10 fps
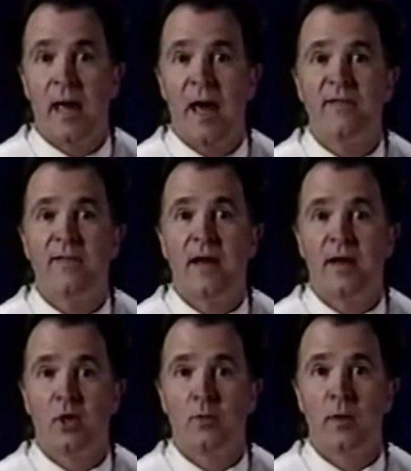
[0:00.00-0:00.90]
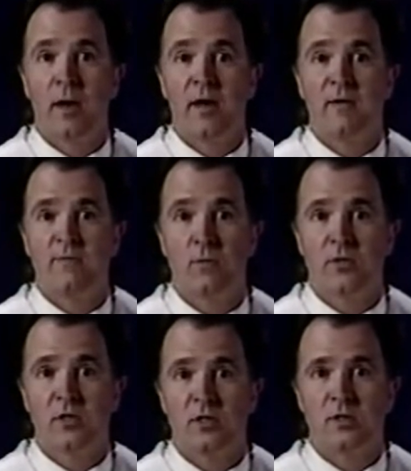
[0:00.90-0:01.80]
at that interplay of
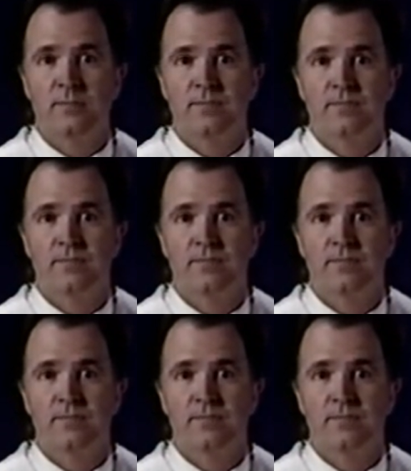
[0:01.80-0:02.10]
forces.